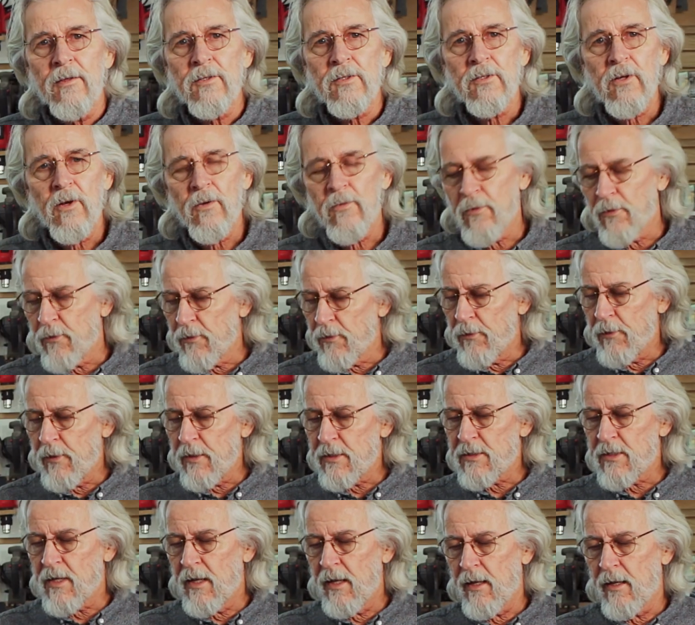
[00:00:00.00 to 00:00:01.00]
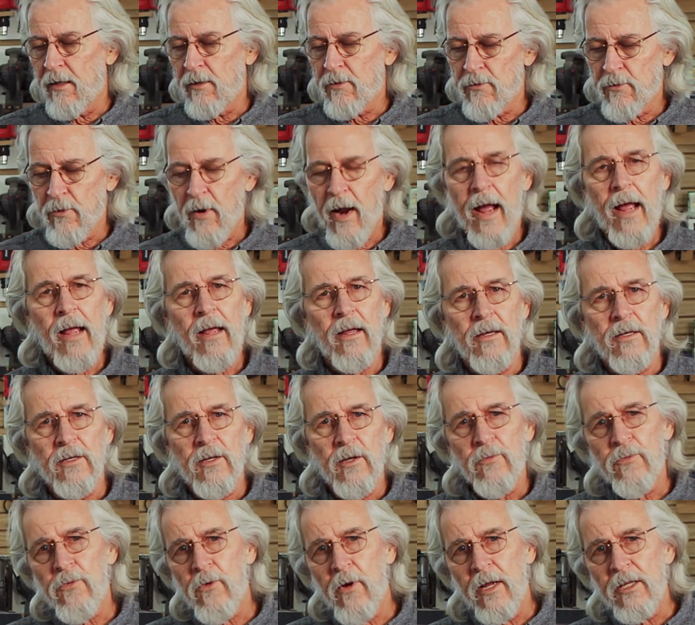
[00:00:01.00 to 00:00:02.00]
So this kit, Dragon,
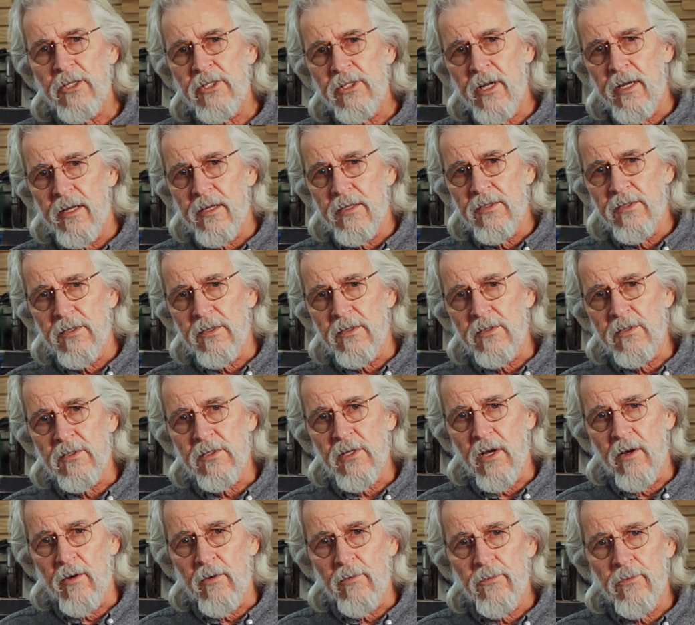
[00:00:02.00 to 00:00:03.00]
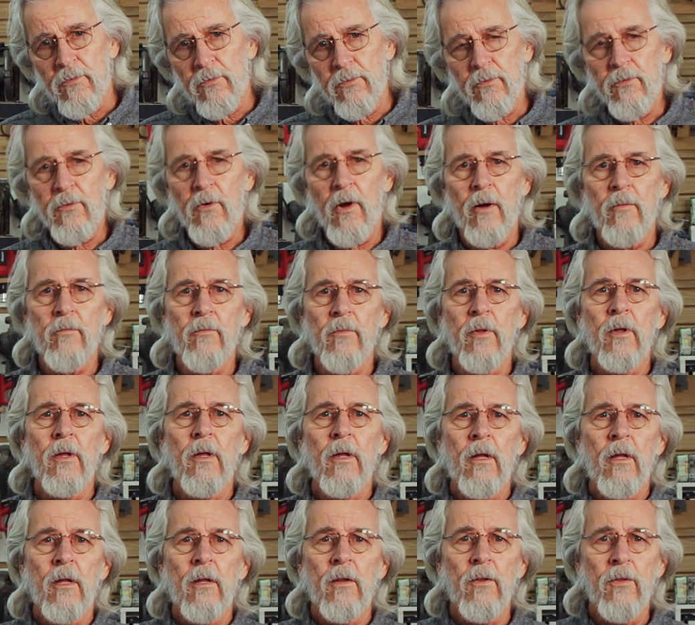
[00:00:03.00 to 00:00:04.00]
differentiates itself from
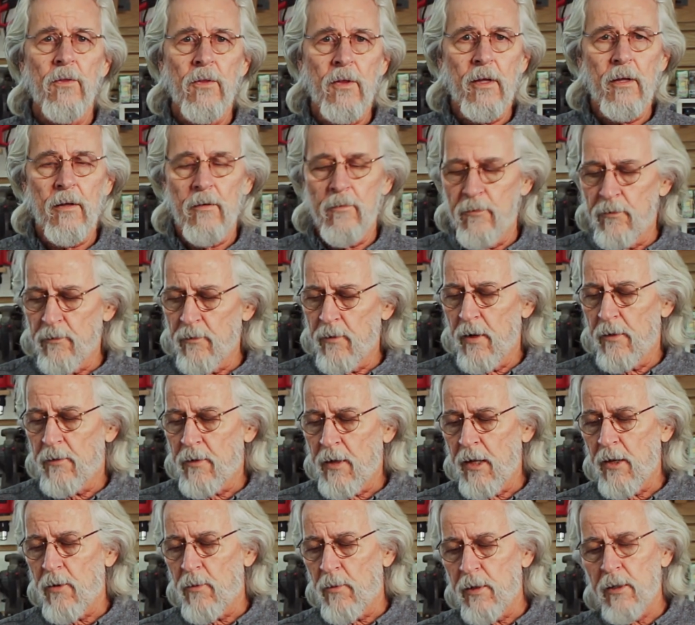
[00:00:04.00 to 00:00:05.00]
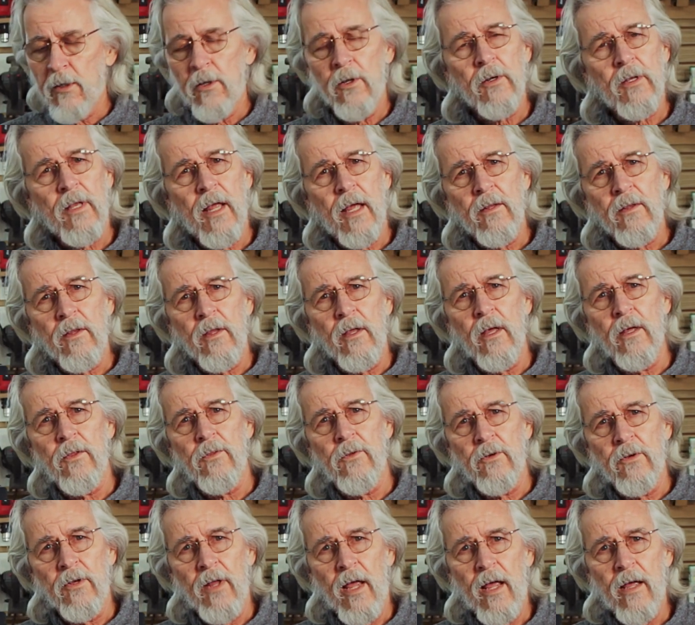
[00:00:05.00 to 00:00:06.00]
the uh, kit we looked at the
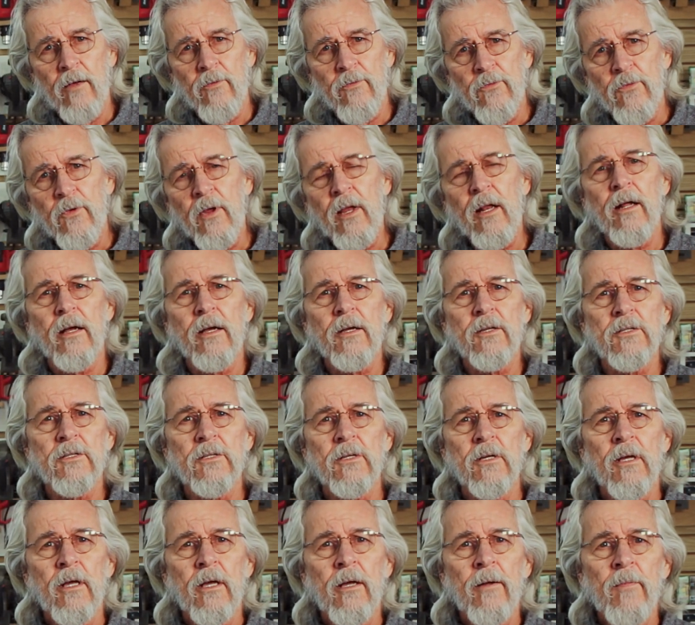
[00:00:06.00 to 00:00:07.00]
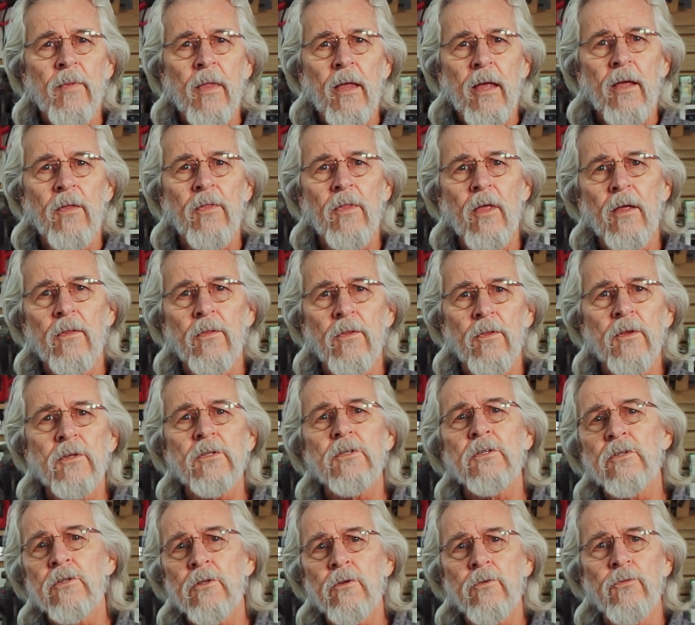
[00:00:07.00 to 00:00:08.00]
other day, Phoenix, in that
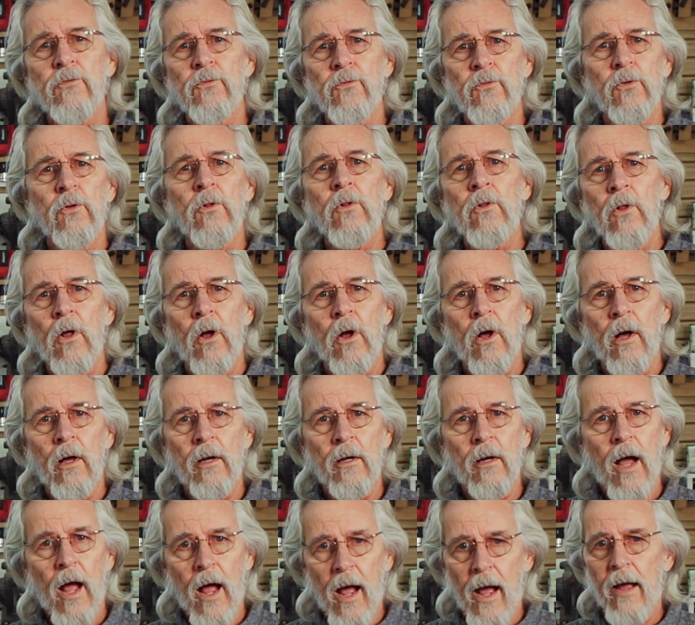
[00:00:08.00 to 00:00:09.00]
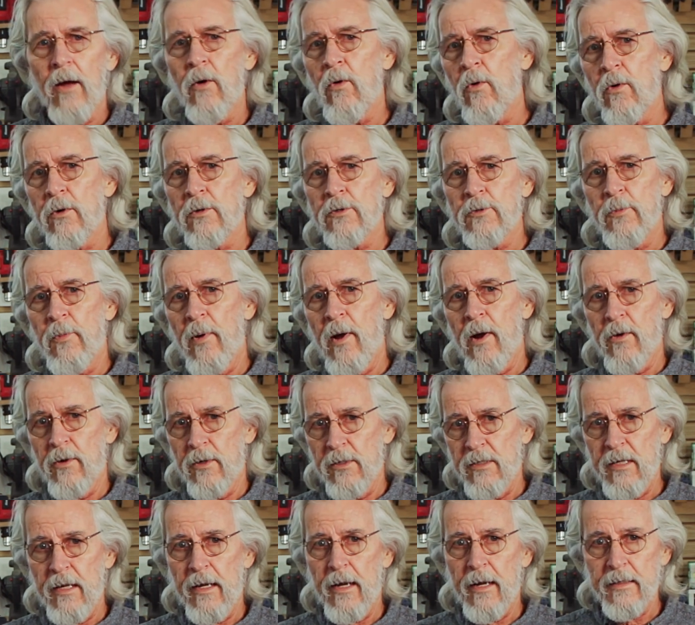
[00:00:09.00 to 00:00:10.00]
this is the full-on high horsepower
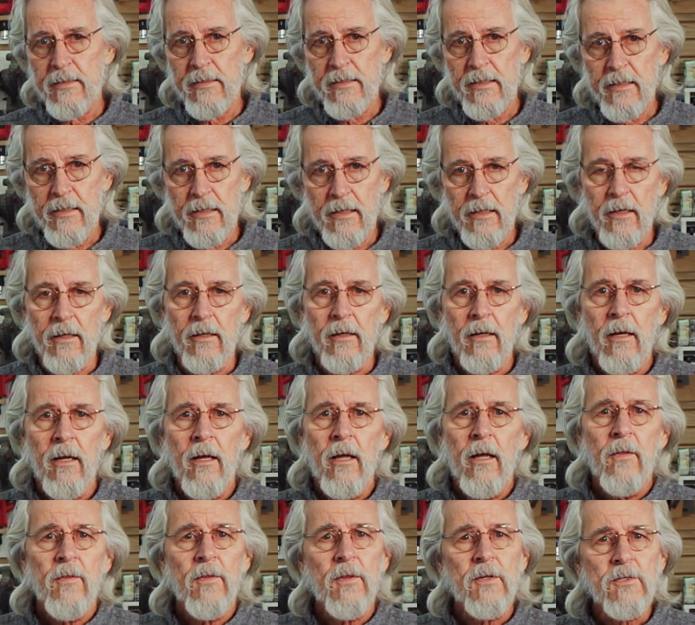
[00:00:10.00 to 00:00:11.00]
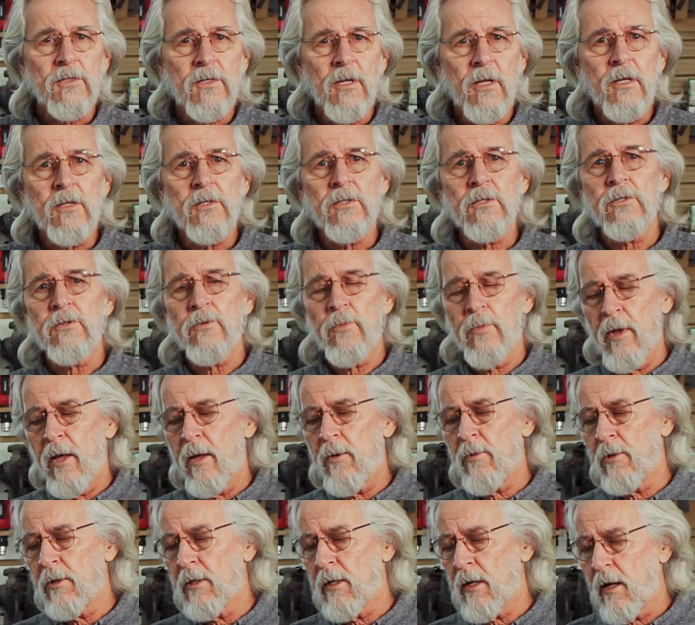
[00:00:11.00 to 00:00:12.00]
DIT kit. This needs to be
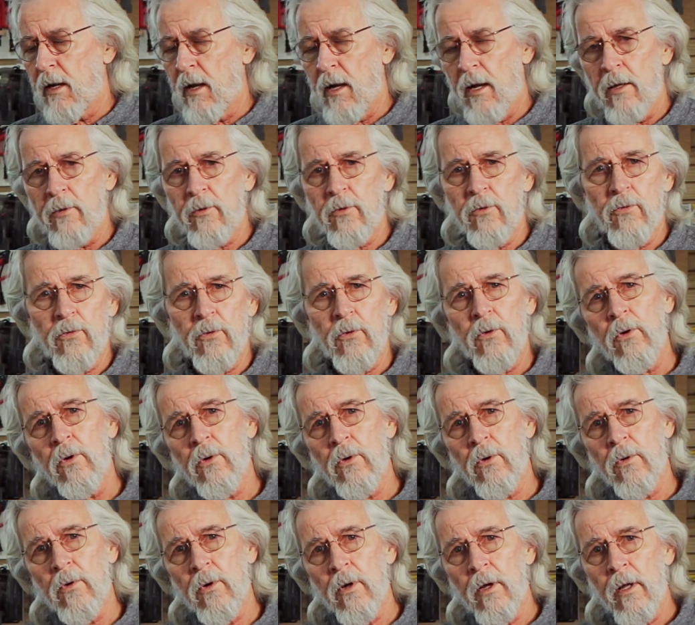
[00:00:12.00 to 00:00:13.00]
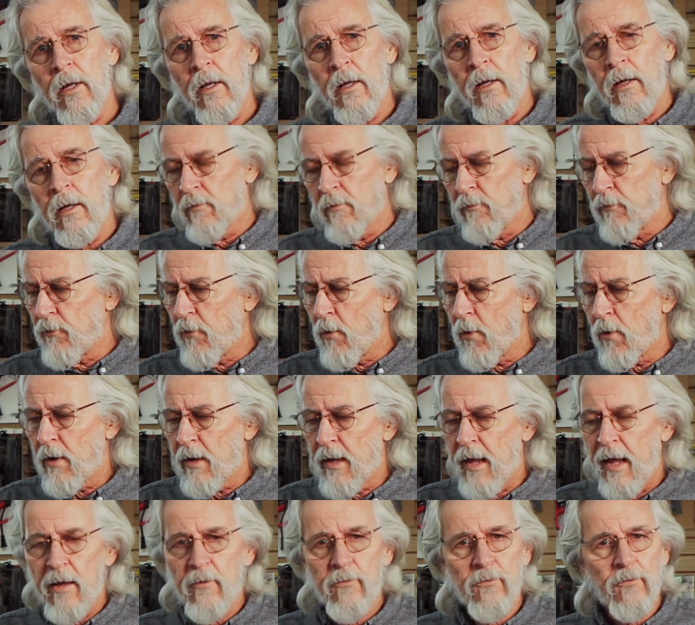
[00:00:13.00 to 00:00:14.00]
able to cut through
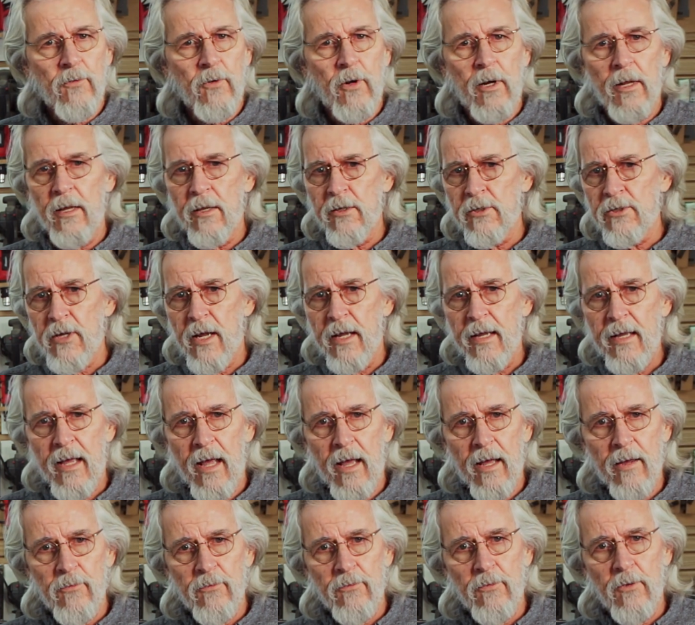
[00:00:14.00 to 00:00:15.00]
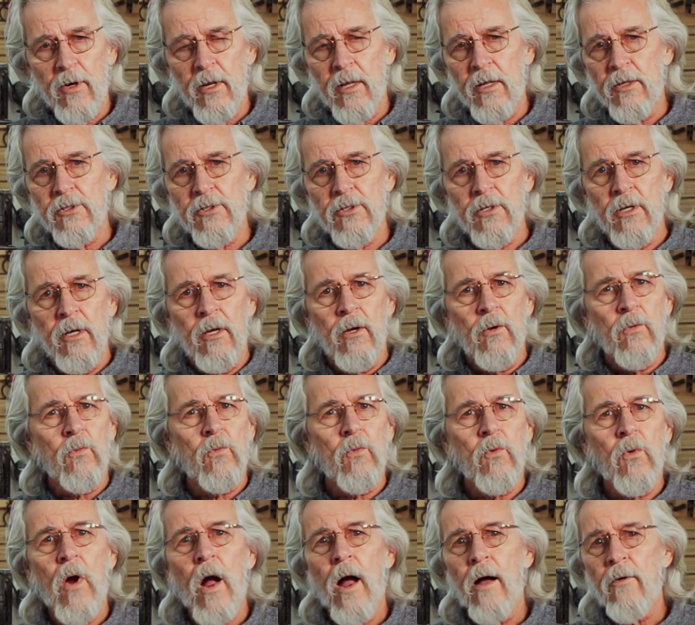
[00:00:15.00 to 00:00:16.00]
4K footage, 8K footage,
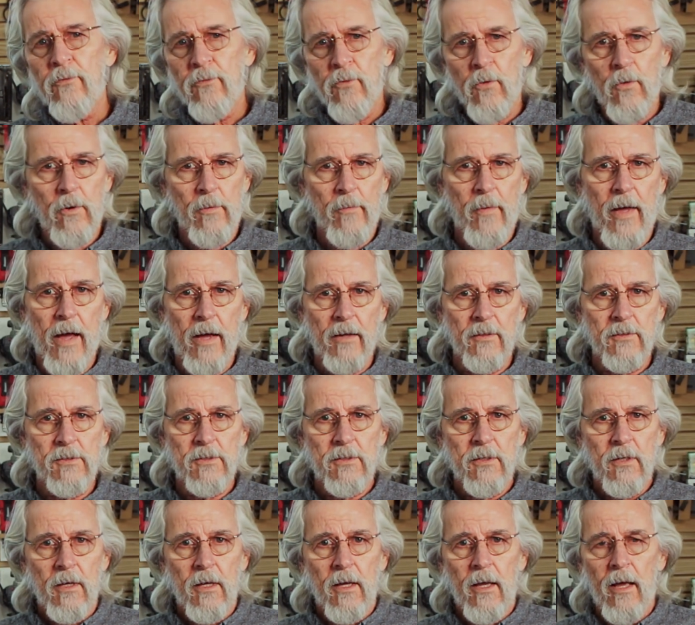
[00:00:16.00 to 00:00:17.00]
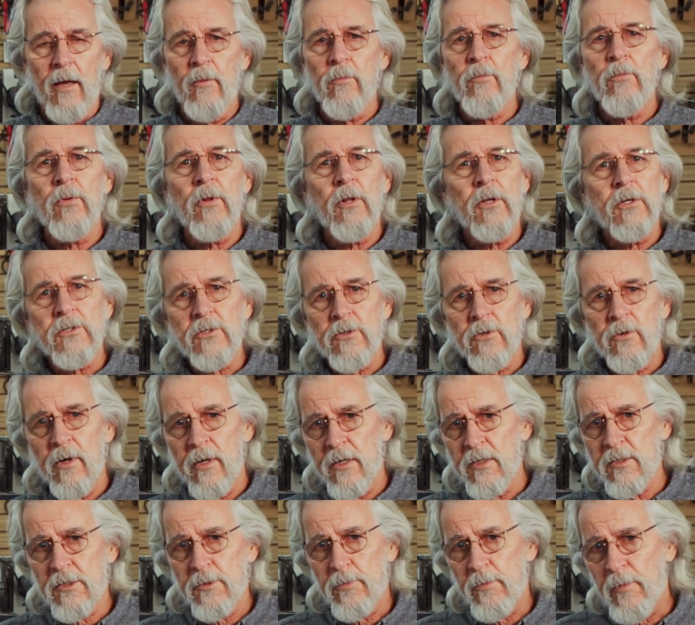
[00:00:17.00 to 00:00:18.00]
raw formats at
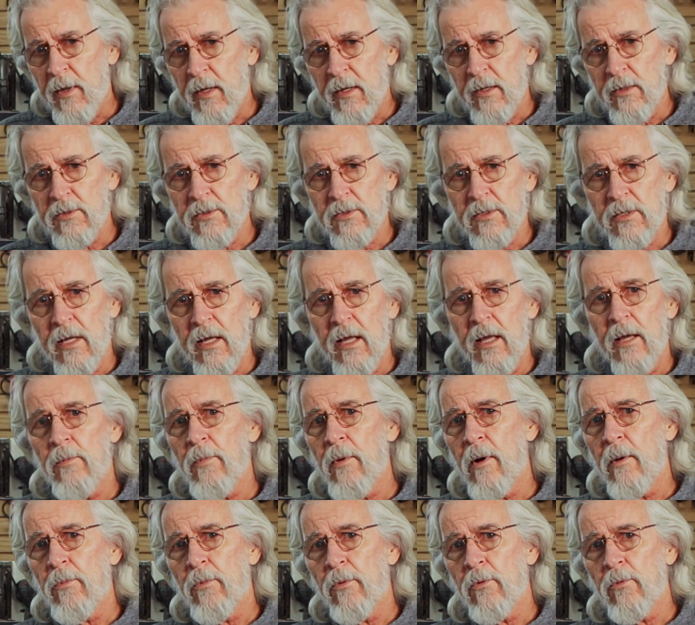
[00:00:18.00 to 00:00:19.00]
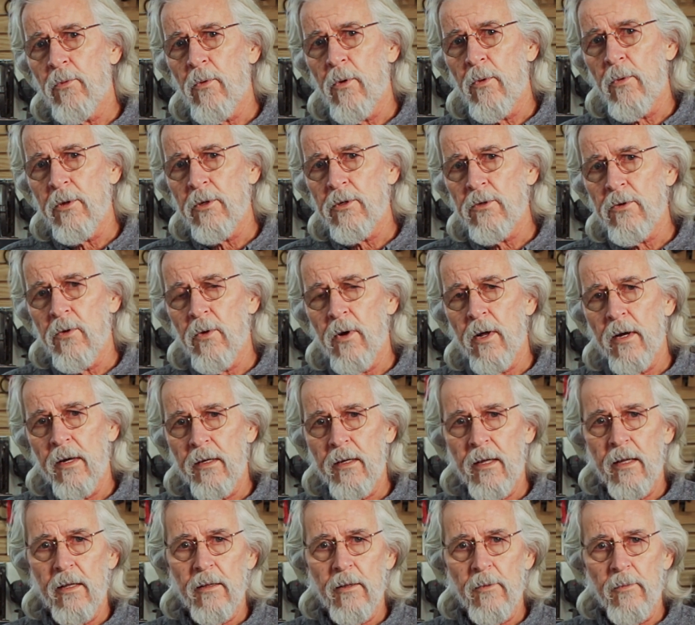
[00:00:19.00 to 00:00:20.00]
blistering speeds to keep up with what we do on a
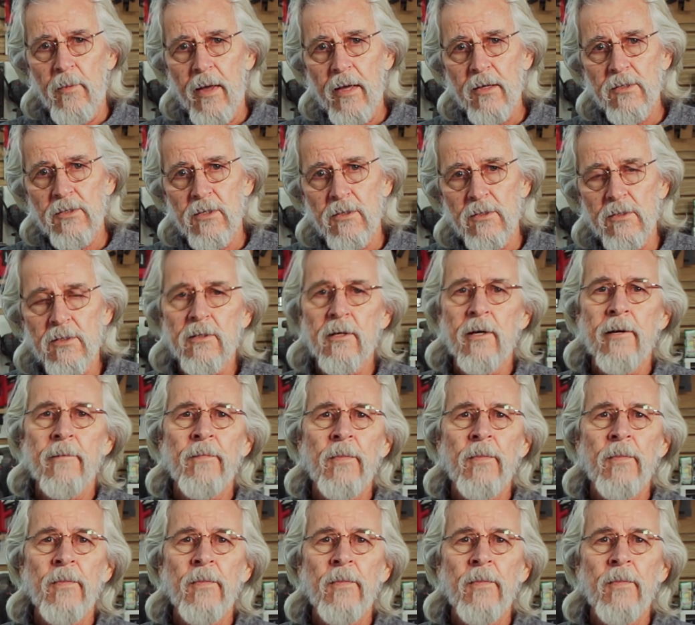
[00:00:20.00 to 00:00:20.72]
daily basis.